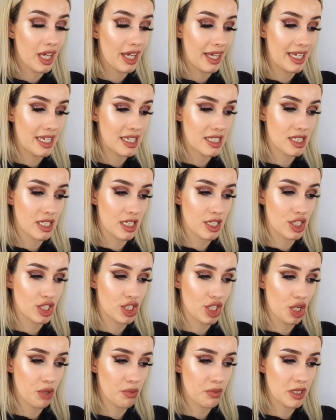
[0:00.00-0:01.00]
It's
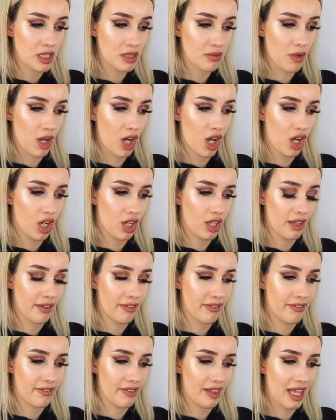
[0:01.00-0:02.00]
super small,
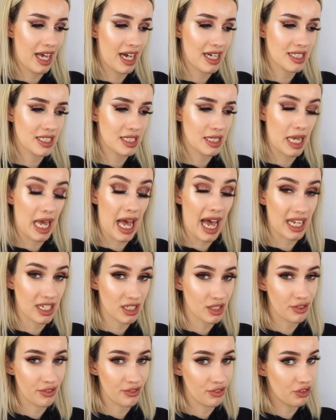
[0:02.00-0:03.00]
flat
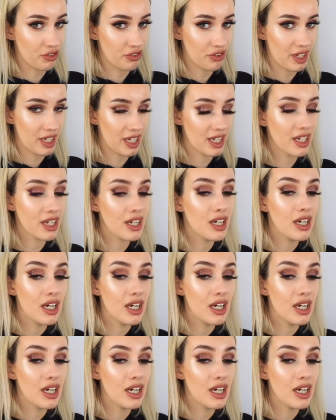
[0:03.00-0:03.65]
and fluffy,